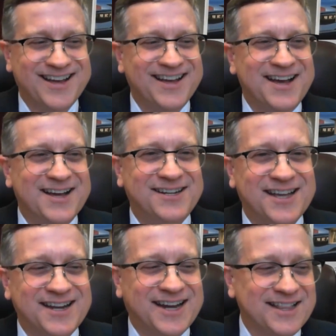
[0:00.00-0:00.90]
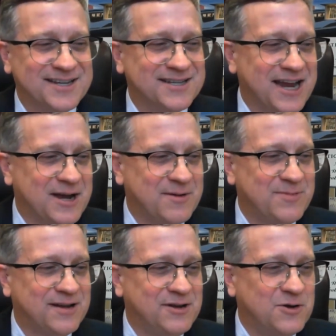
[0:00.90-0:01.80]
to dedicate this lab.
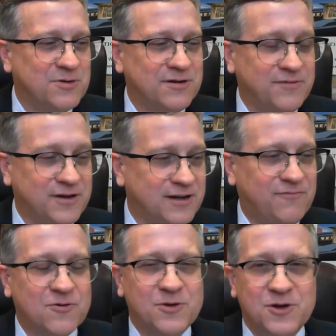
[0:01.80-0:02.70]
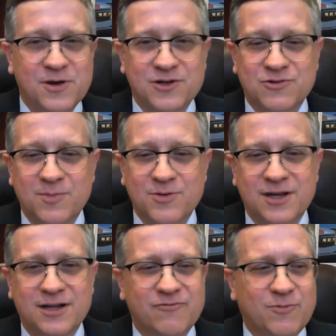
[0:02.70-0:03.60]
I don't want to forget former U.S.
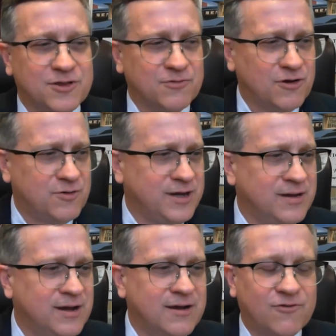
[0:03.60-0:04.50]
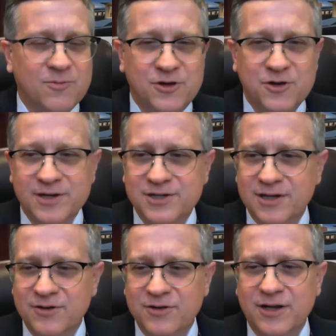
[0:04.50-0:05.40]
Representative Martha Roby, former U.S.
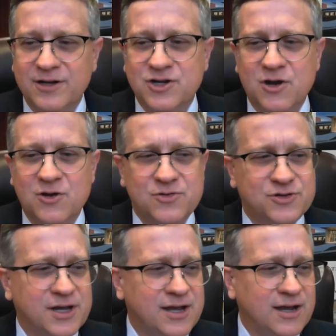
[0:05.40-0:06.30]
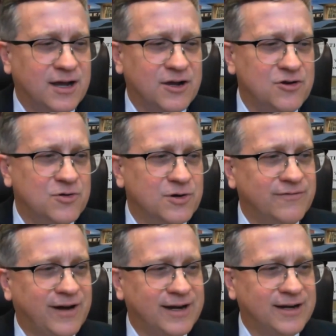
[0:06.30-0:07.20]
Senator Doug Jones, uh, who were
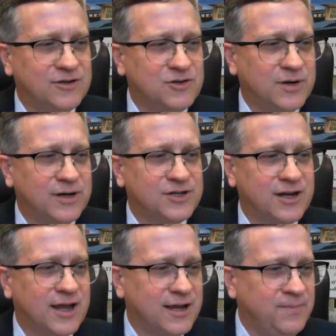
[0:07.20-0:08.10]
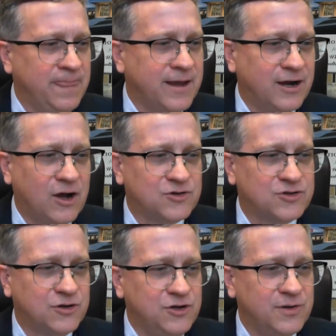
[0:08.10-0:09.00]
invited to join us today. Uh,
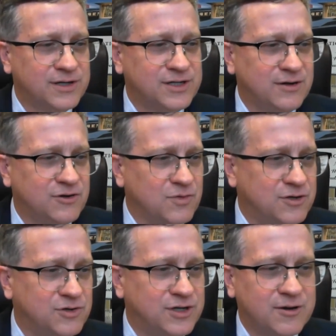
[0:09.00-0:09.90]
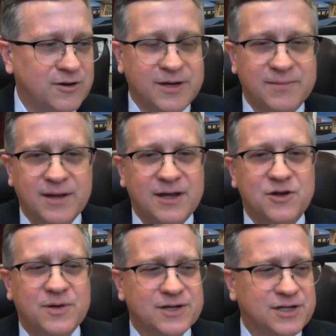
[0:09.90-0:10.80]
also, U.S. Senator Richard Shelby,
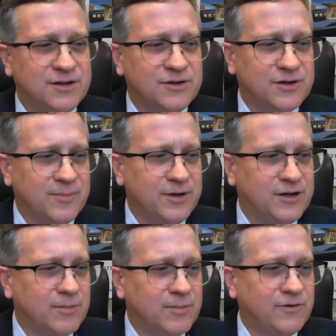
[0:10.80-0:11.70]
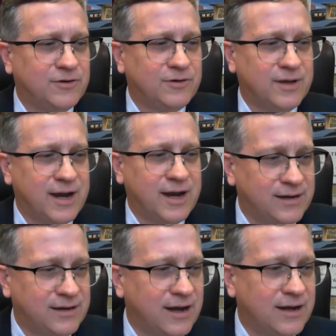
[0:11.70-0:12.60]
U.S. Senator Tommy Tuberville,
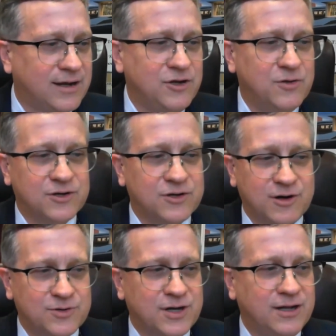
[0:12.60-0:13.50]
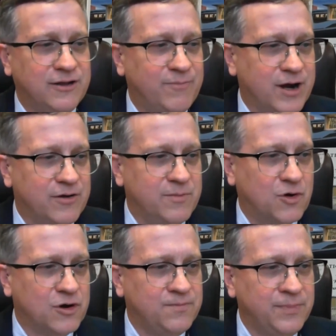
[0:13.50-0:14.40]
and uh, U.S. Representative Barry
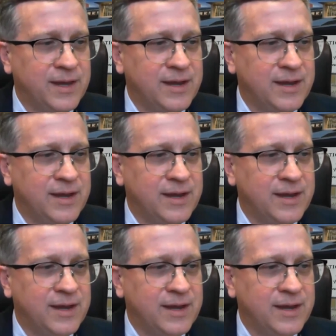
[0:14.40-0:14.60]
Moore.